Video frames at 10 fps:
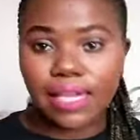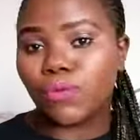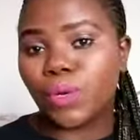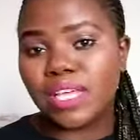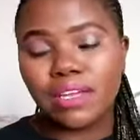
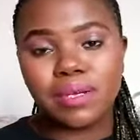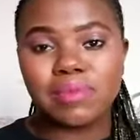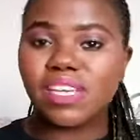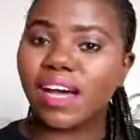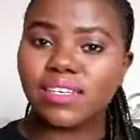If, whether in
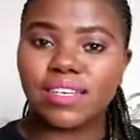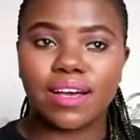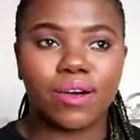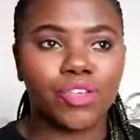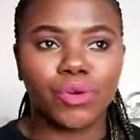
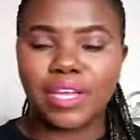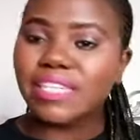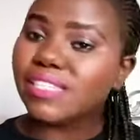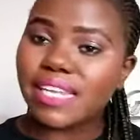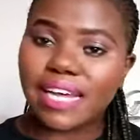Mtata, you're in
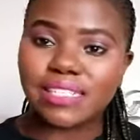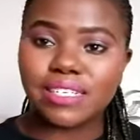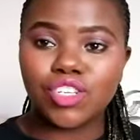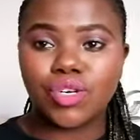East London,